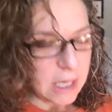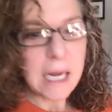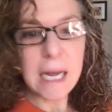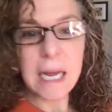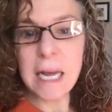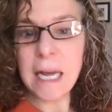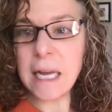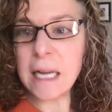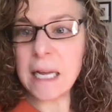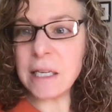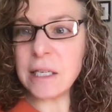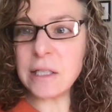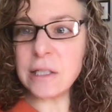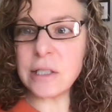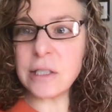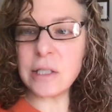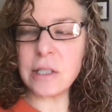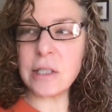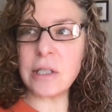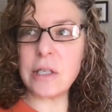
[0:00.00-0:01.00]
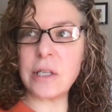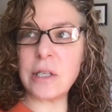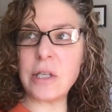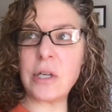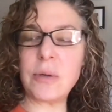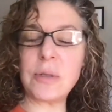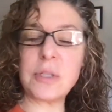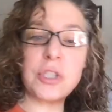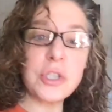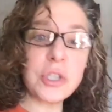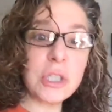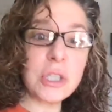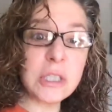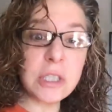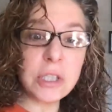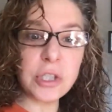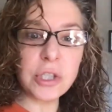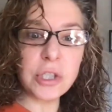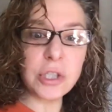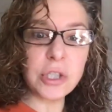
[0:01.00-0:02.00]
And you know, is, is
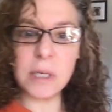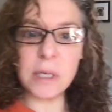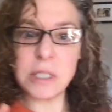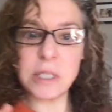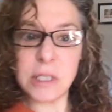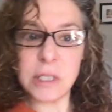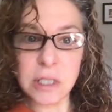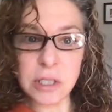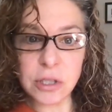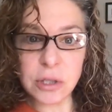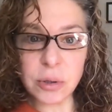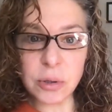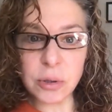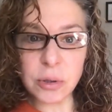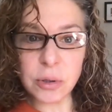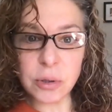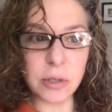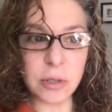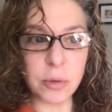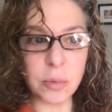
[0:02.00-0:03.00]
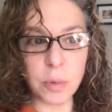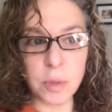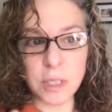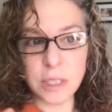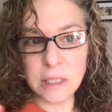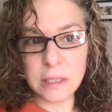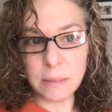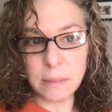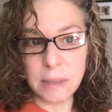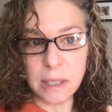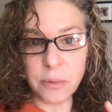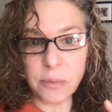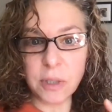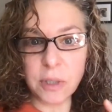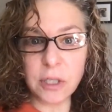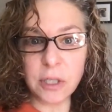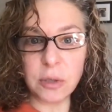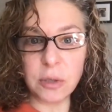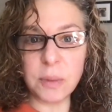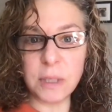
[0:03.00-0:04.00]
it too much? Is it too little? What does it mean
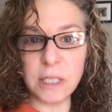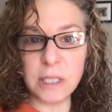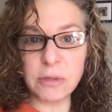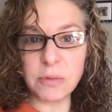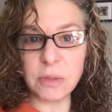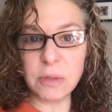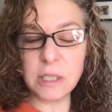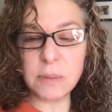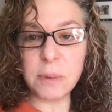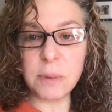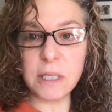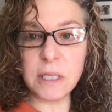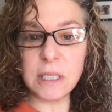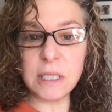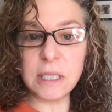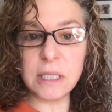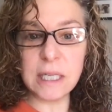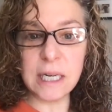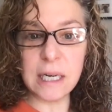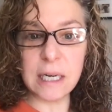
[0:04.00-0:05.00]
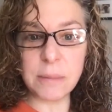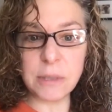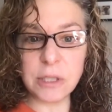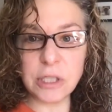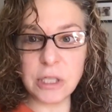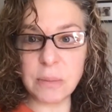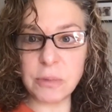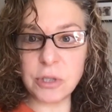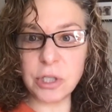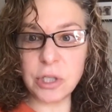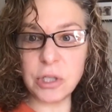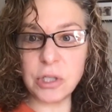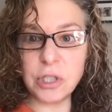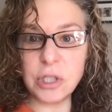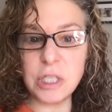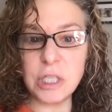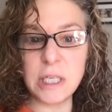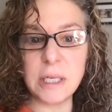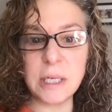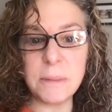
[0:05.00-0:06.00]
when nobody's responding to how much I'm
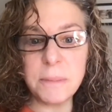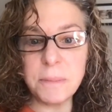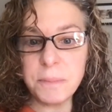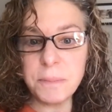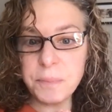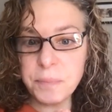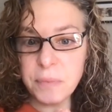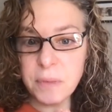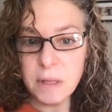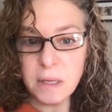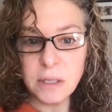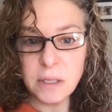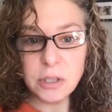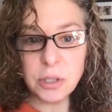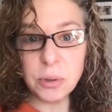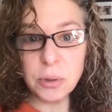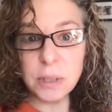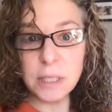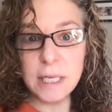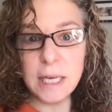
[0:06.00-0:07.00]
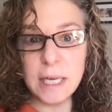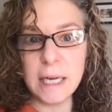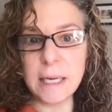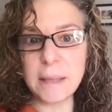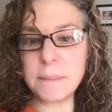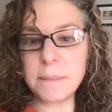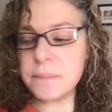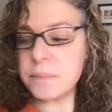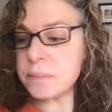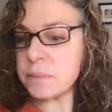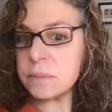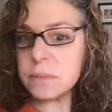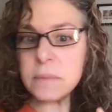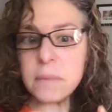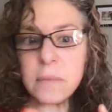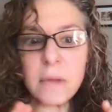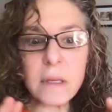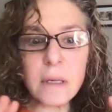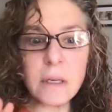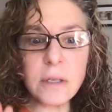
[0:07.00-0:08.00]
charging? Totally get it.
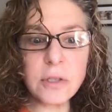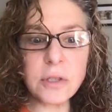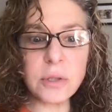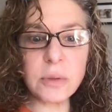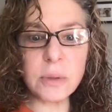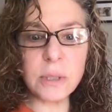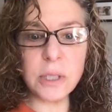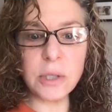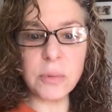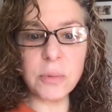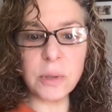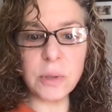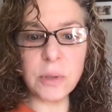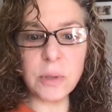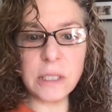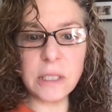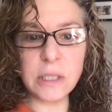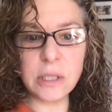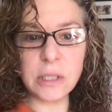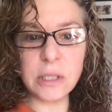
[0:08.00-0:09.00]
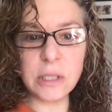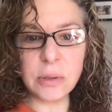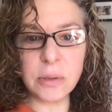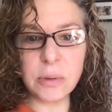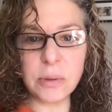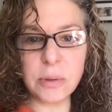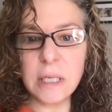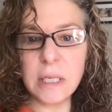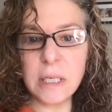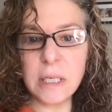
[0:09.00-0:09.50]
So, what you want to do